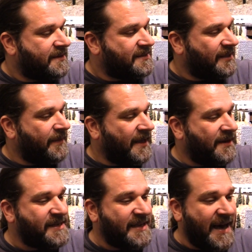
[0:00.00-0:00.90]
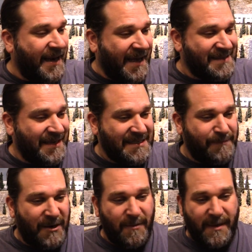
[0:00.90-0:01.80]
Something else I got as an
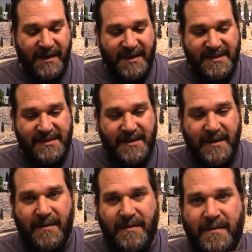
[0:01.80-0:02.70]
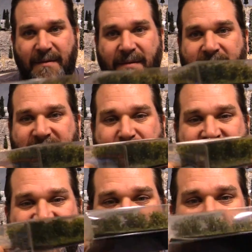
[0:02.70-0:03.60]
experiment is this
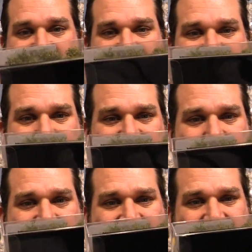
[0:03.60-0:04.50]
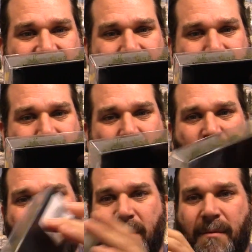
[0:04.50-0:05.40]
pack of bushes made by
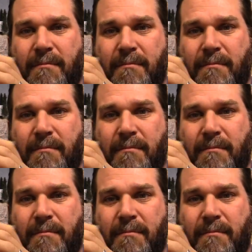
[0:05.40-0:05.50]
Martin